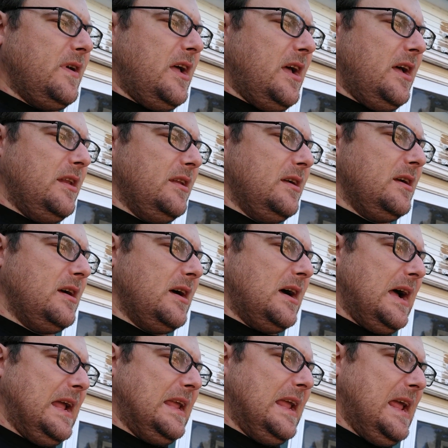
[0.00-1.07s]
and
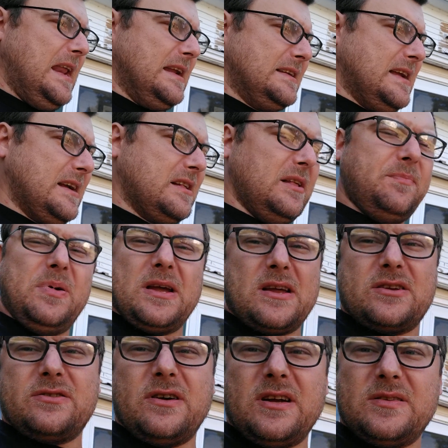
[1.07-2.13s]
I can't exactly pick a
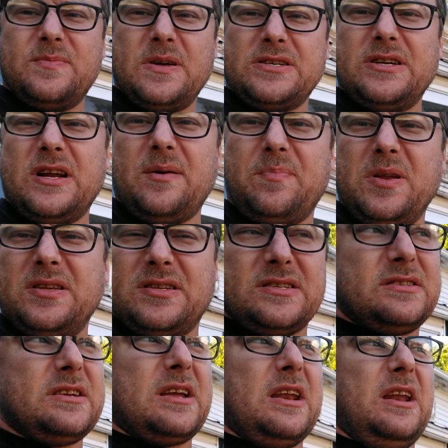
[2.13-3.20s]
transmission up and
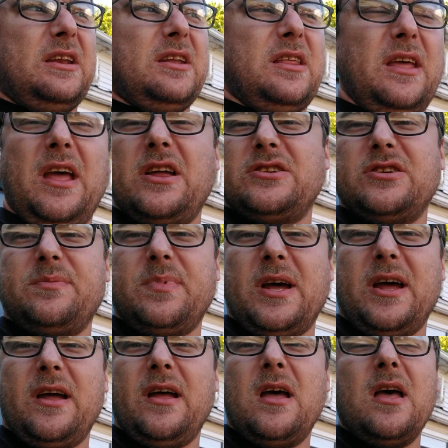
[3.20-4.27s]
stick it into the engine
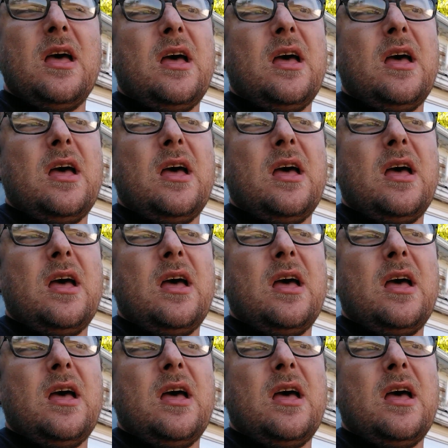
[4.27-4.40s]
bay.